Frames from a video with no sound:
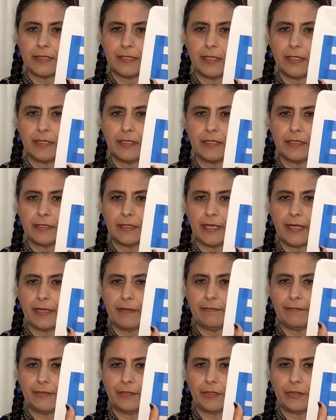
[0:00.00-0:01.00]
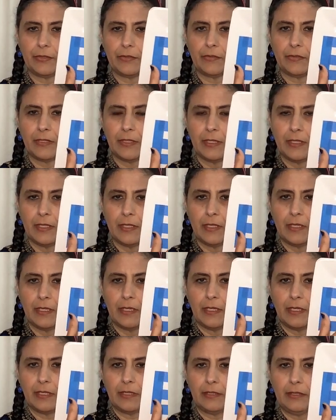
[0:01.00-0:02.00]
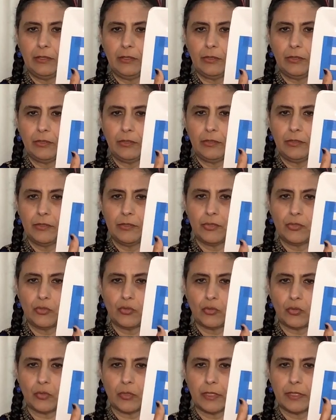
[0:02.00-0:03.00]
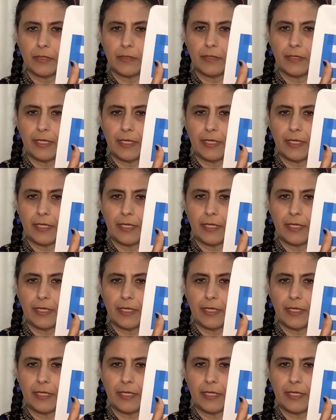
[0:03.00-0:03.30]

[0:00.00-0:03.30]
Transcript: and this I feels a little short.